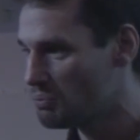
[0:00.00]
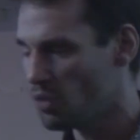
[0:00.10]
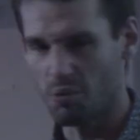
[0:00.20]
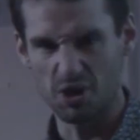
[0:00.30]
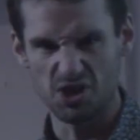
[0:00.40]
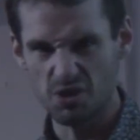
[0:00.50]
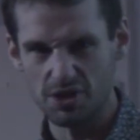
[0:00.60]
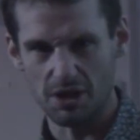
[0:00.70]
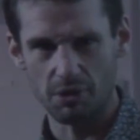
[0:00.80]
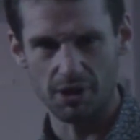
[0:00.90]
What I'm going to do
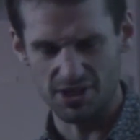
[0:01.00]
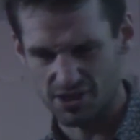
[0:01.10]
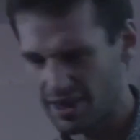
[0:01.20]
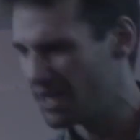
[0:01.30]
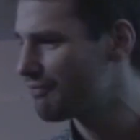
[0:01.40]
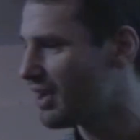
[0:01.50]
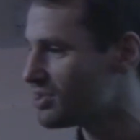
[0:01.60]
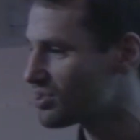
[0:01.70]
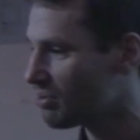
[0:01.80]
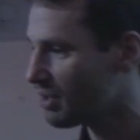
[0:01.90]
is I'm going to ask their
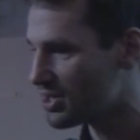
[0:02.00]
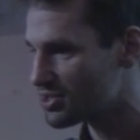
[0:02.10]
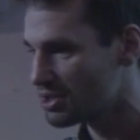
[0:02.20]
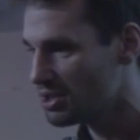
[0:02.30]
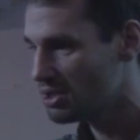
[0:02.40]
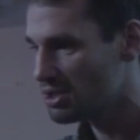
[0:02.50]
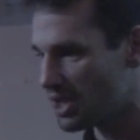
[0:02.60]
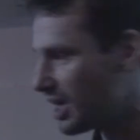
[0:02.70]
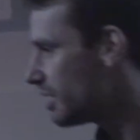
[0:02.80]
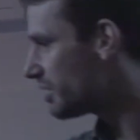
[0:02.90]
friends, or I'm going to ask
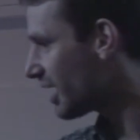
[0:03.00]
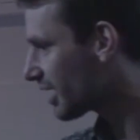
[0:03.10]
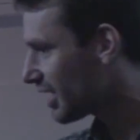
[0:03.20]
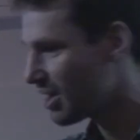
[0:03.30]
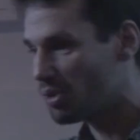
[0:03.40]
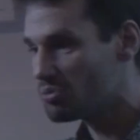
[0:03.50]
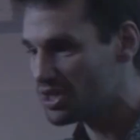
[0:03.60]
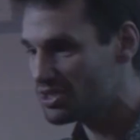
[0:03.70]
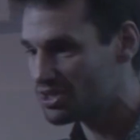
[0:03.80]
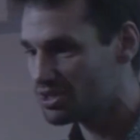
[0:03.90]
that guy I
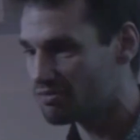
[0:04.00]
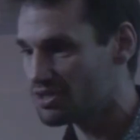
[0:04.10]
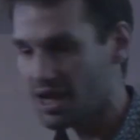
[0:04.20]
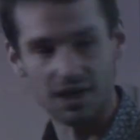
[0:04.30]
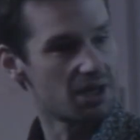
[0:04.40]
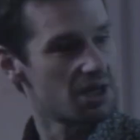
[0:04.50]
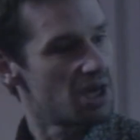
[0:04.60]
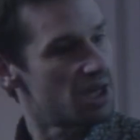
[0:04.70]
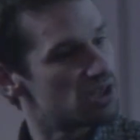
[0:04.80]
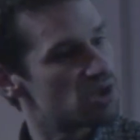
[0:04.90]
bumped into the other day.
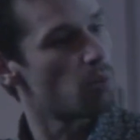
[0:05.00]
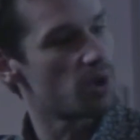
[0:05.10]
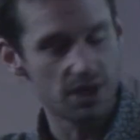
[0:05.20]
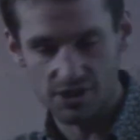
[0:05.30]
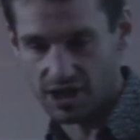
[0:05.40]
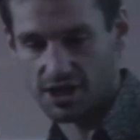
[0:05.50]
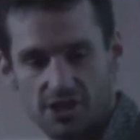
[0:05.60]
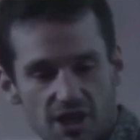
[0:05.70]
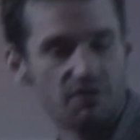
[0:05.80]
And it's the weak ties that